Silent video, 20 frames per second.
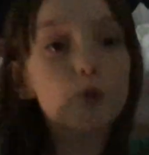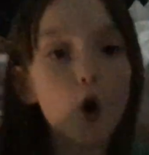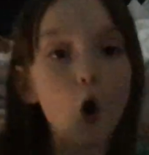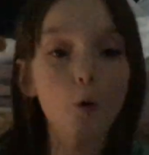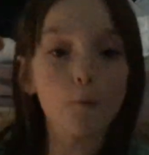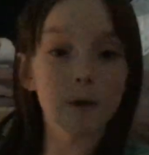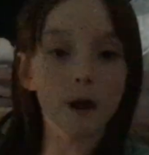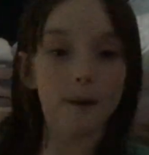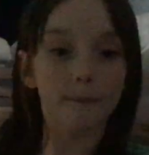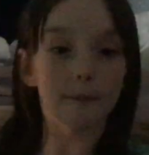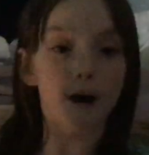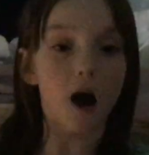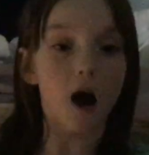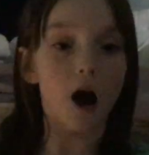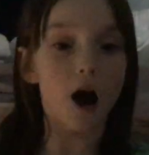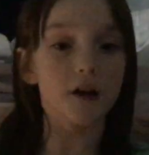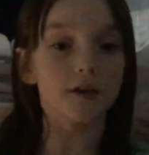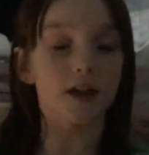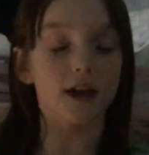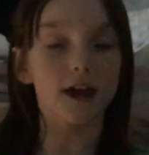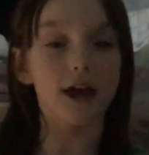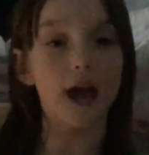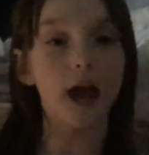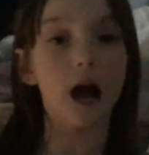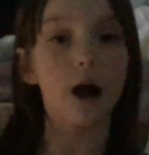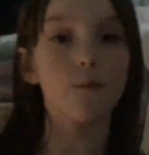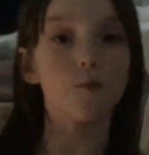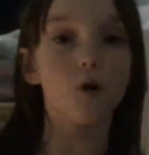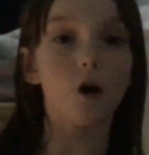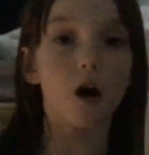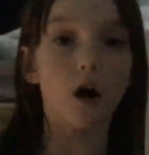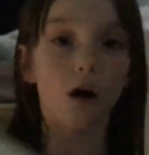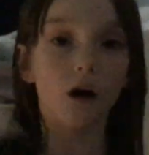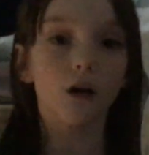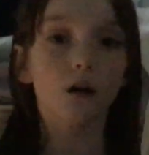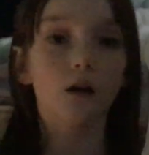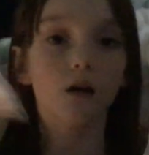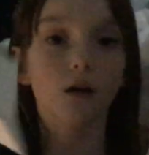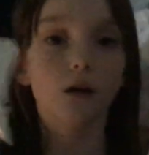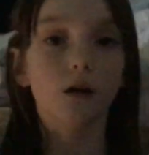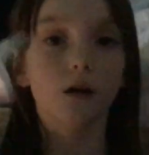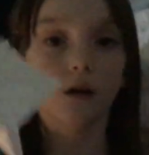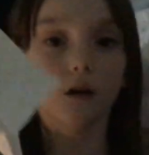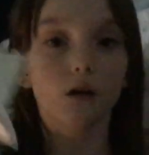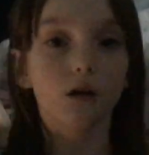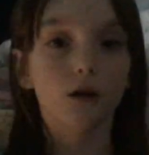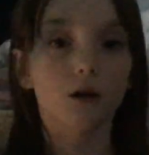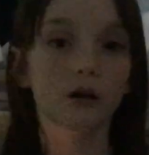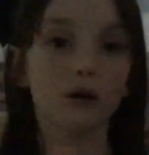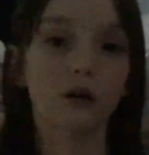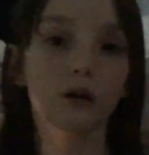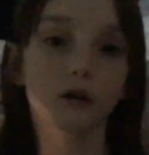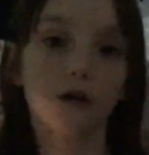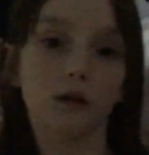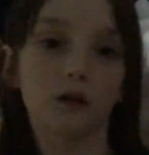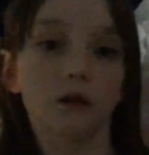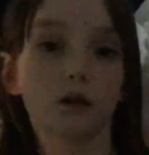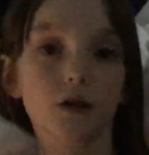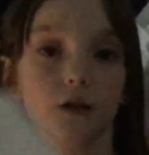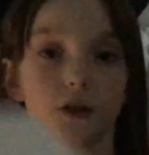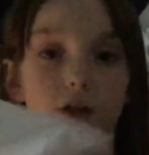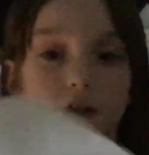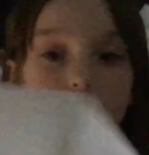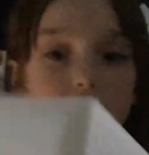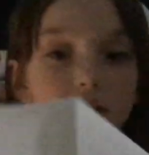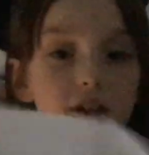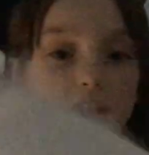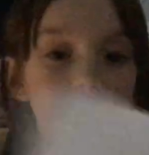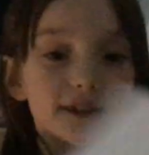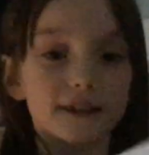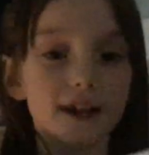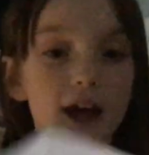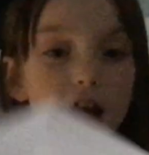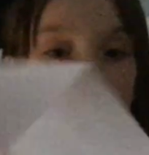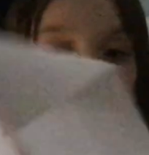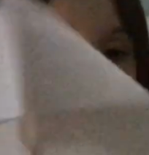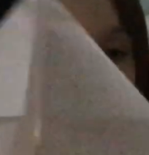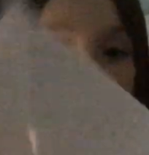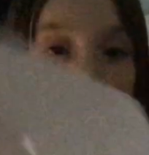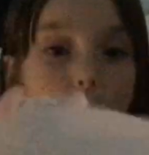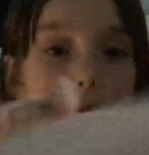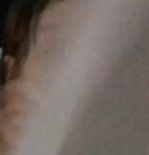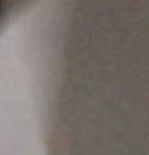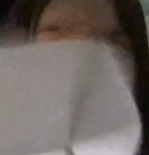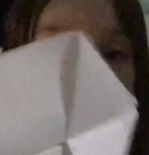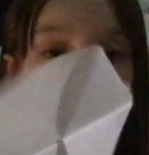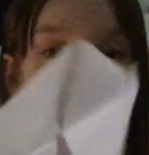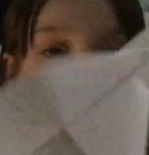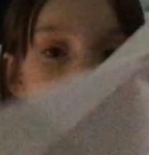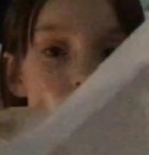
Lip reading: pooping behind the camera. This is the stage 1 paper